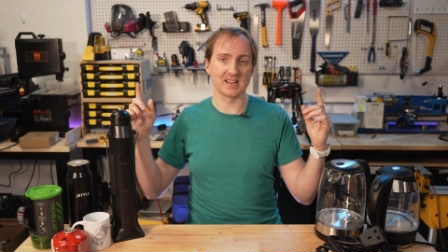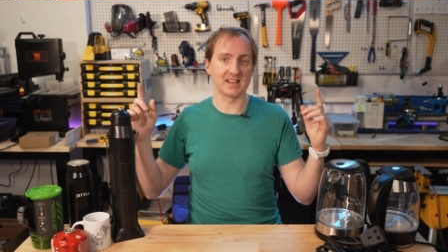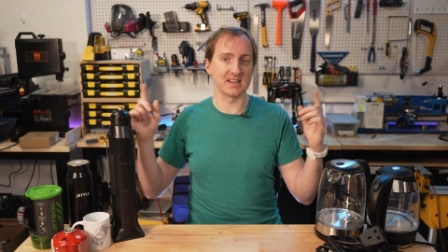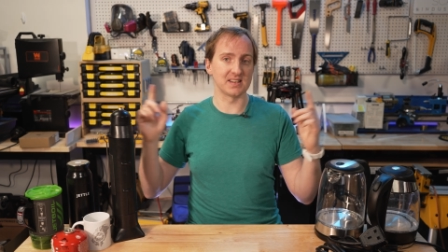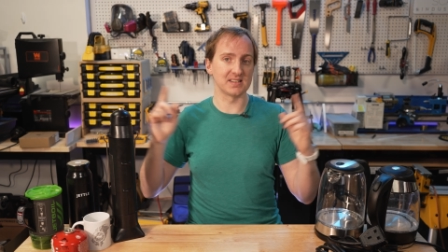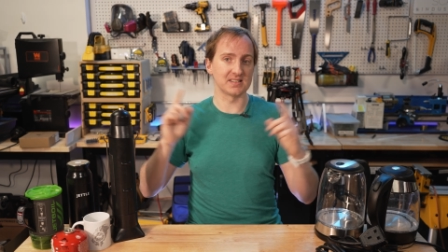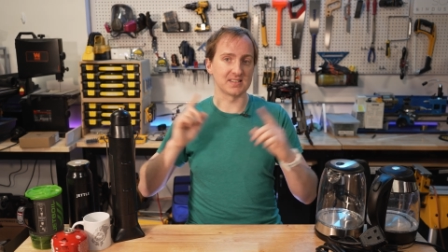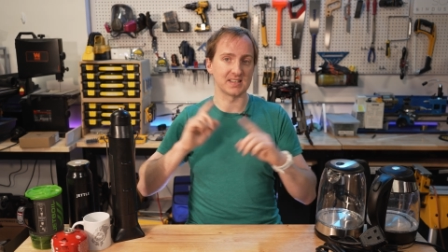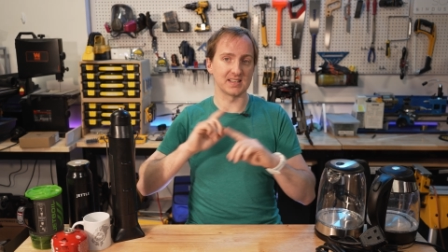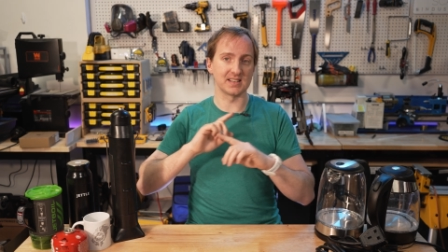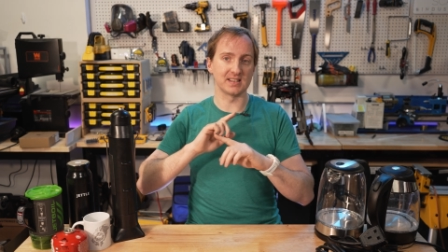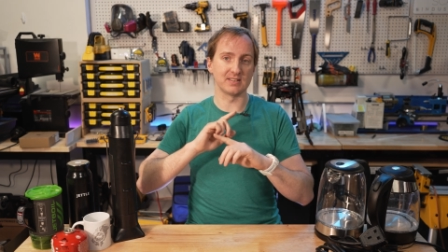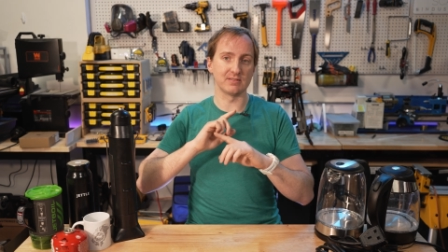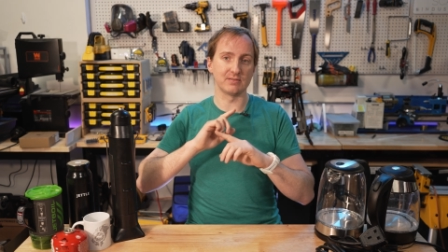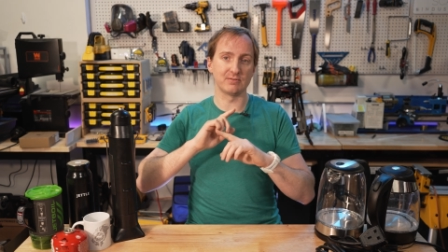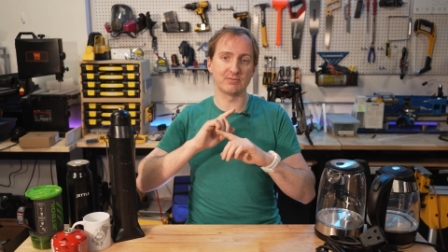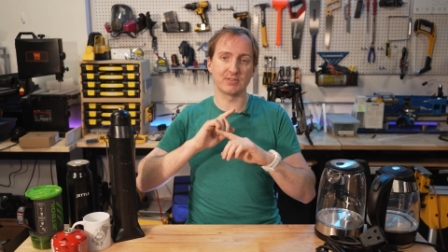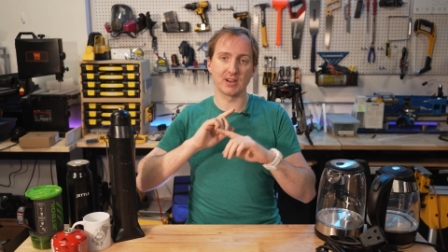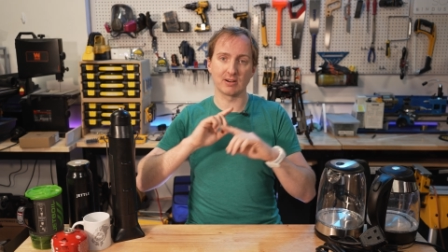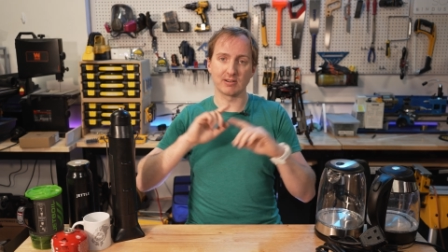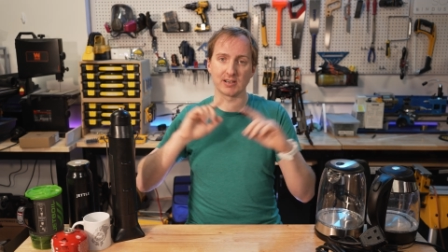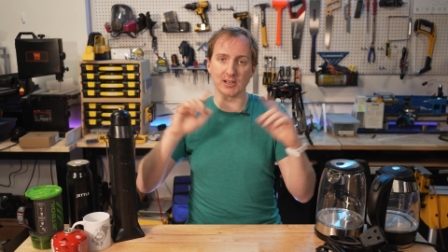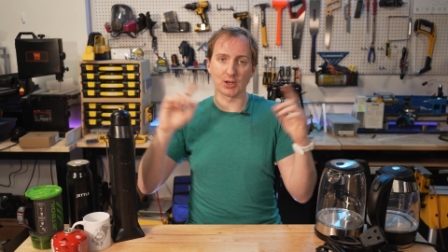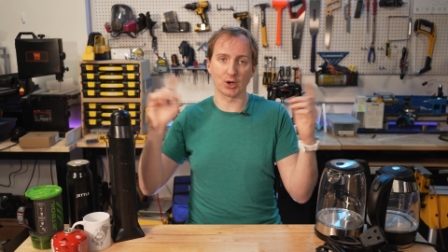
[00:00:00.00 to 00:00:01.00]
is in
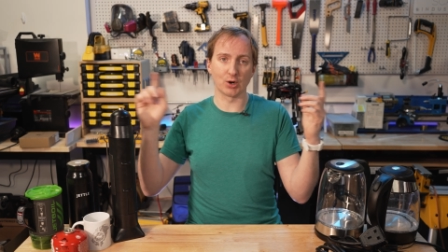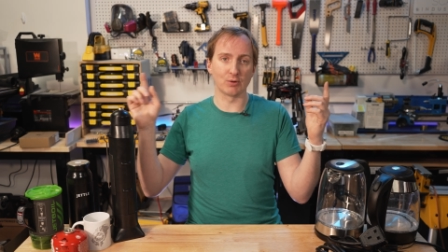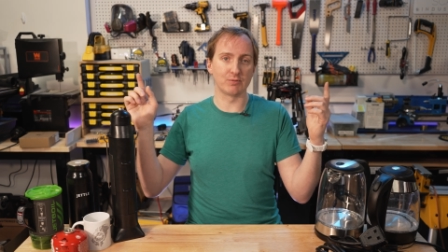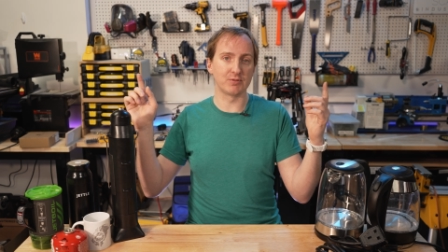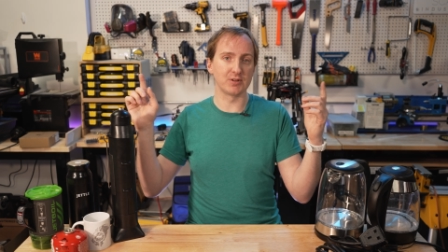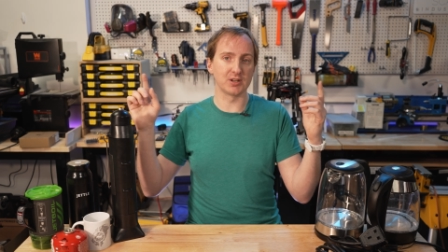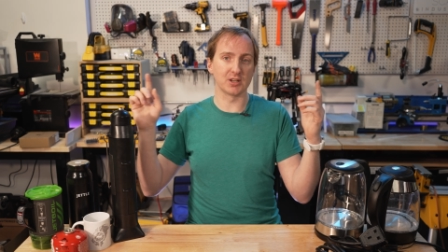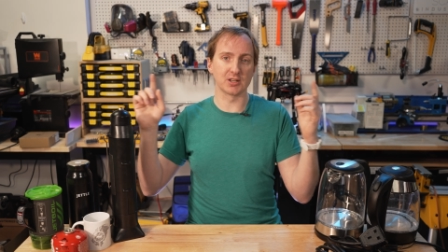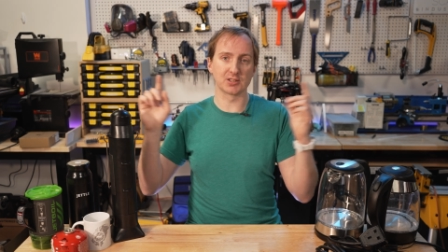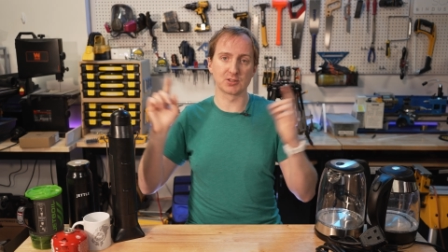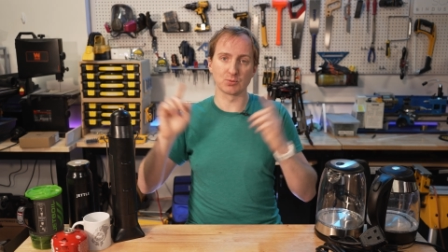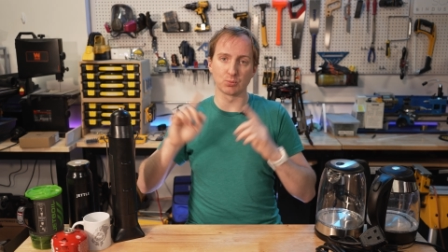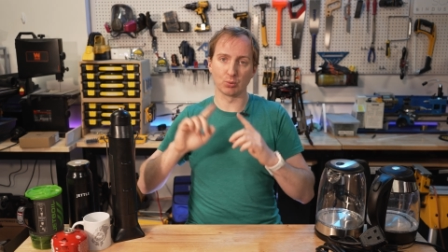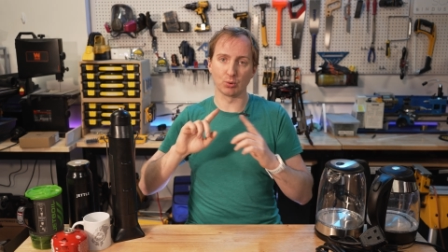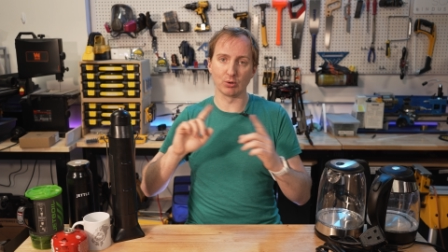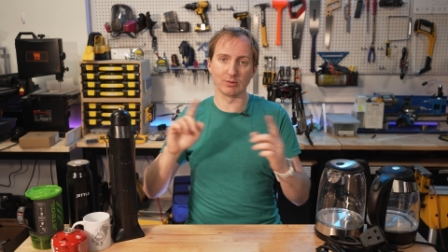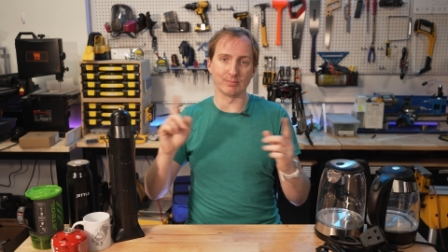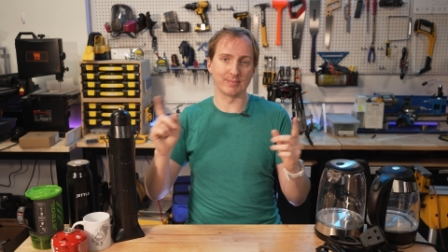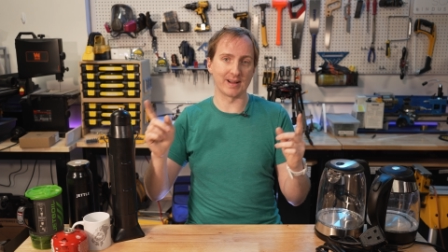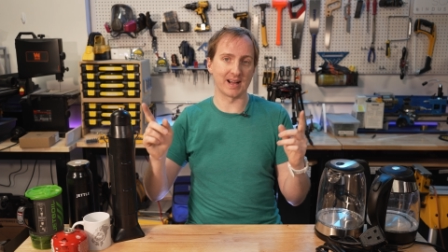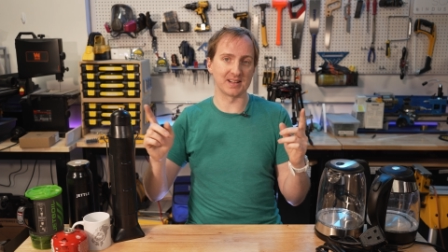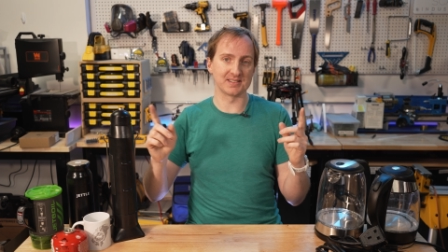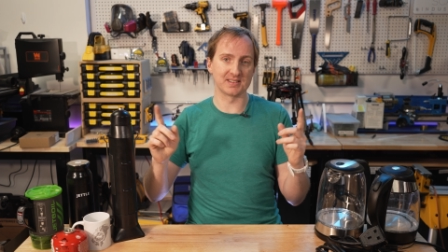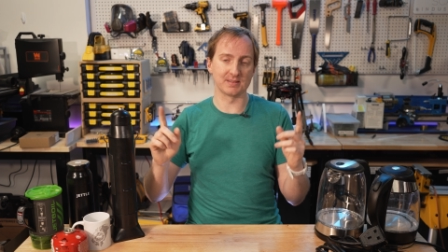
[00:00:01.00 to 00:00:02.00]
very obvious
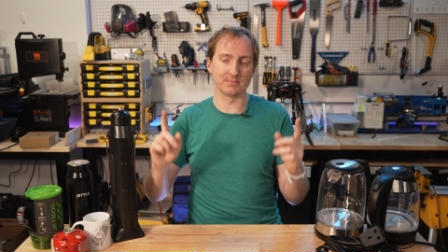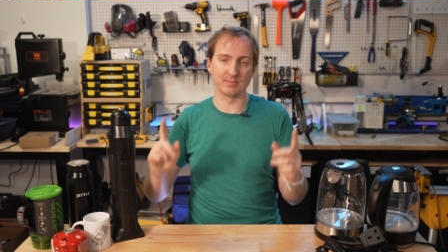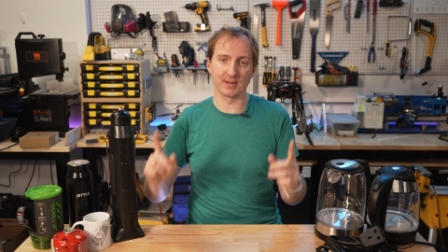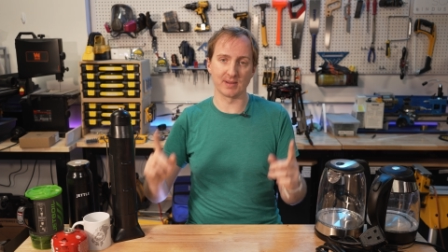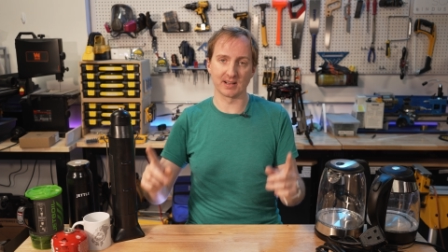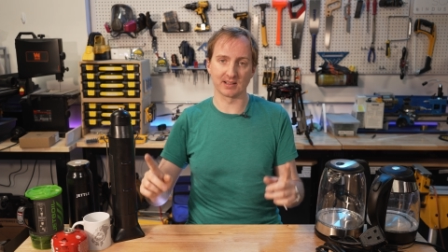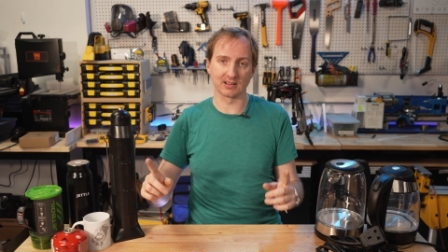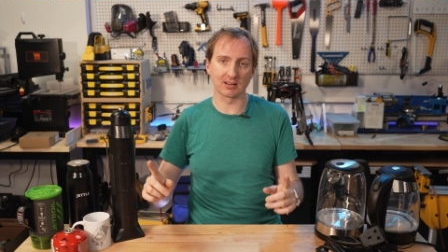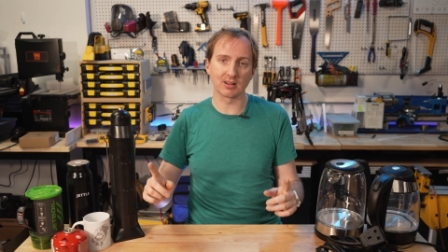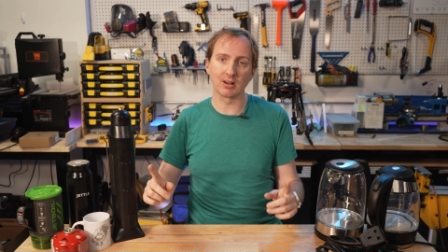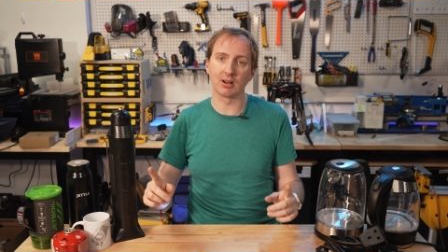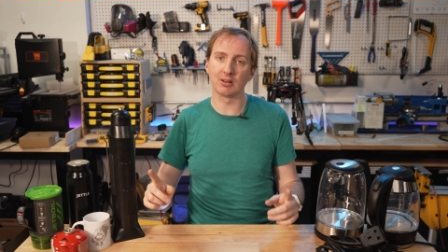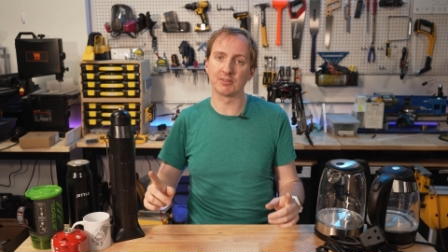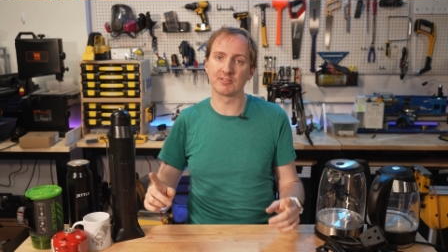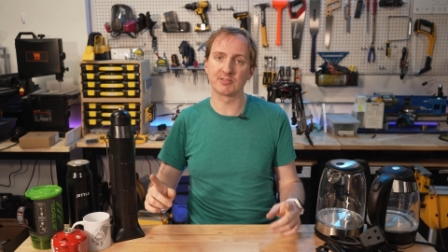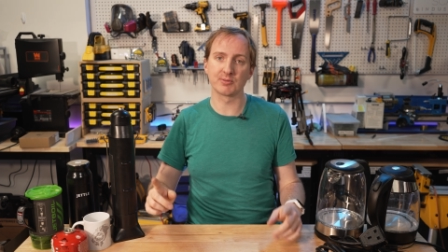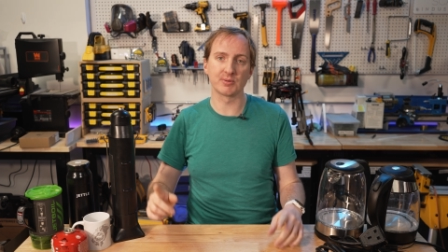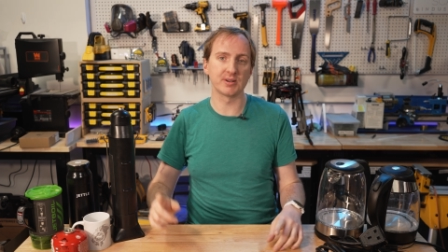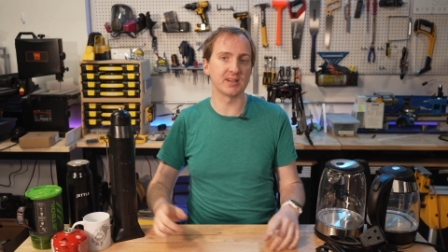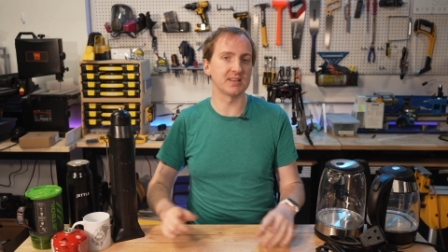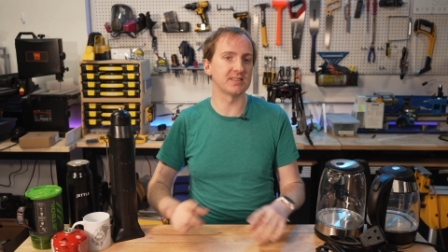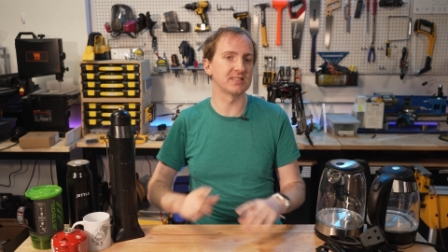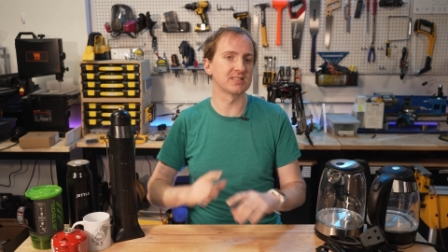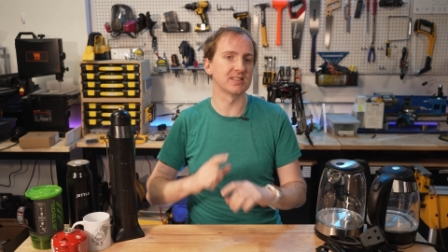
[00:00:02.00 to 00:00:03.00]
wall-mounted metal
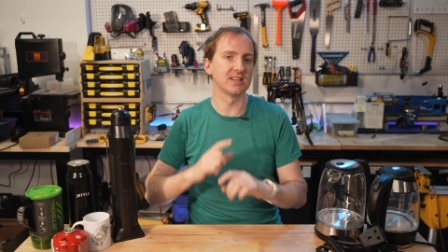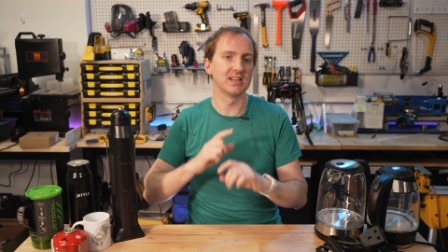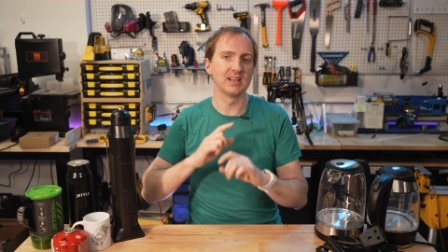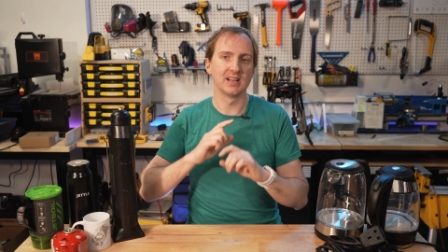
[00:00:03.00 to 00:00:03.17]
conduit.